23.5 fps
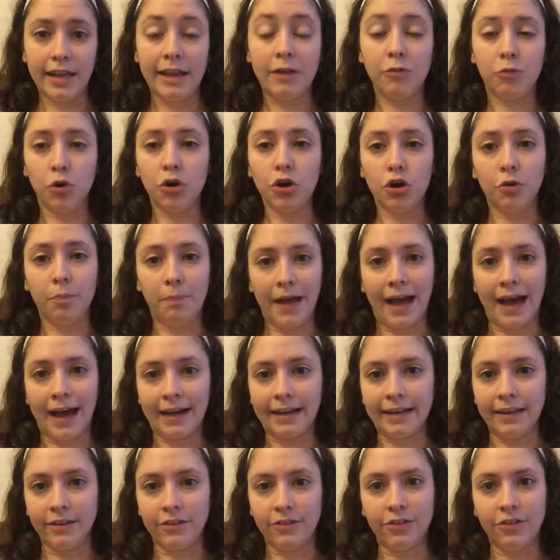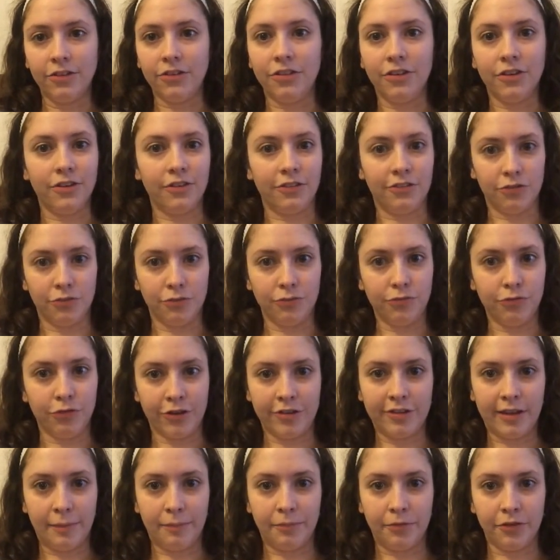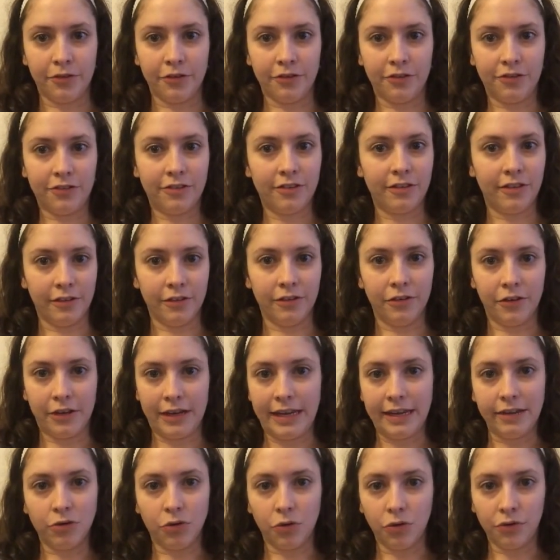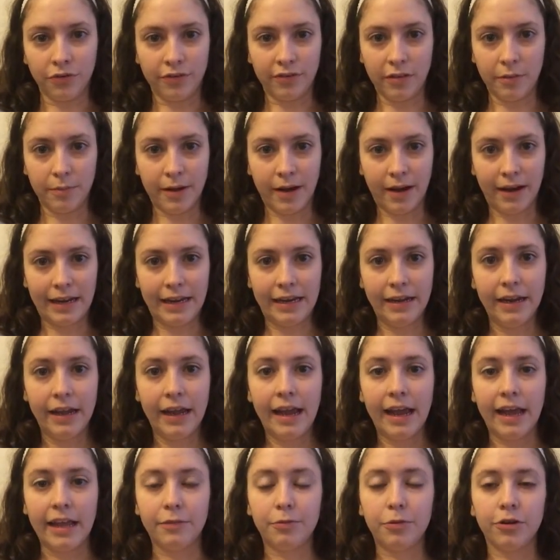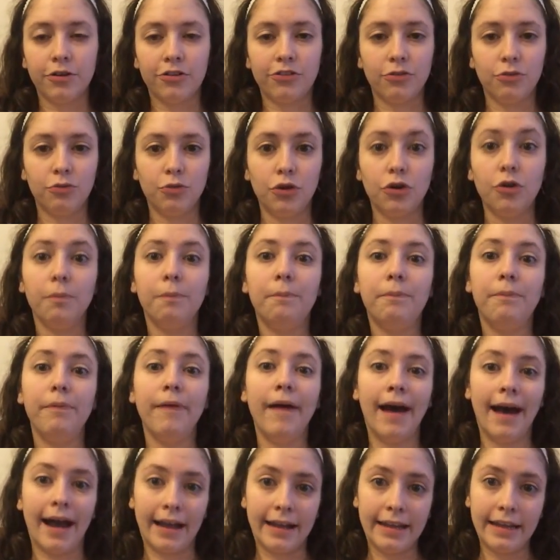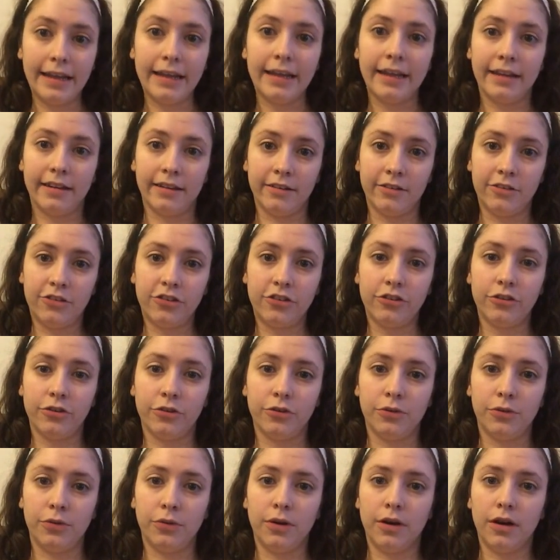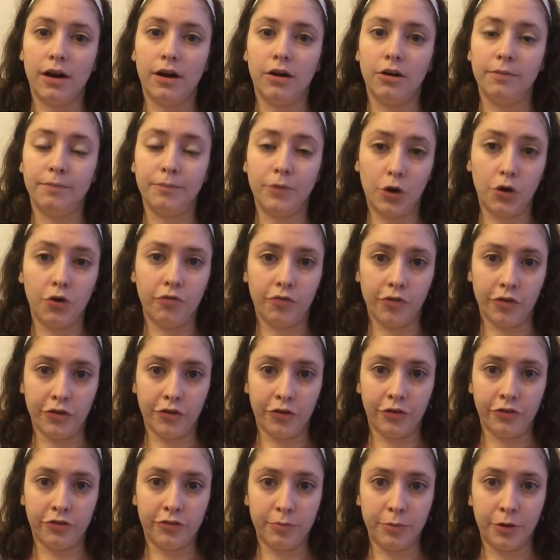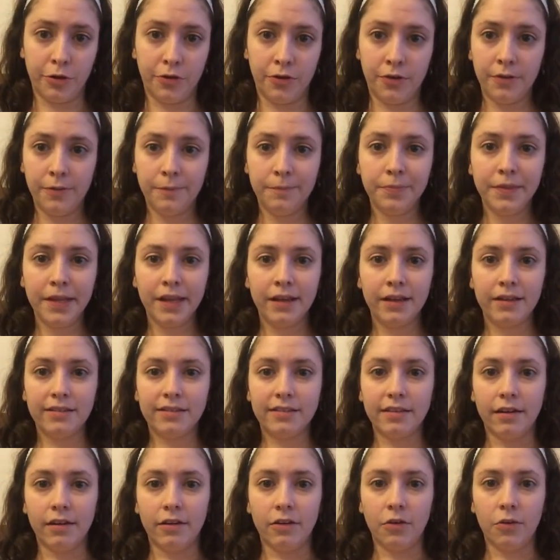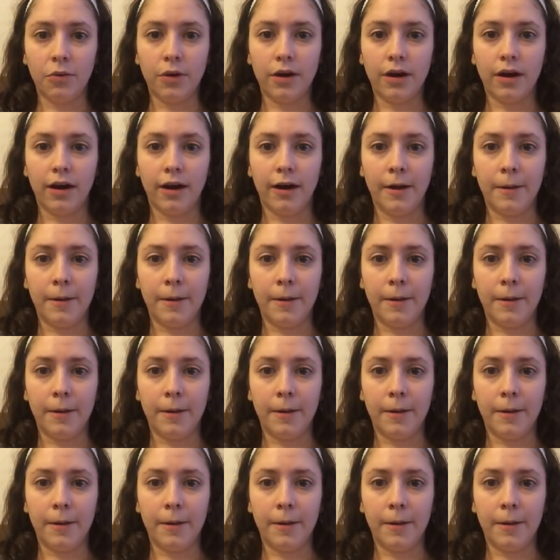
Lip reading: it will go back into those receptors, the little keyholes in the body, and the person will go back into overdose mode. So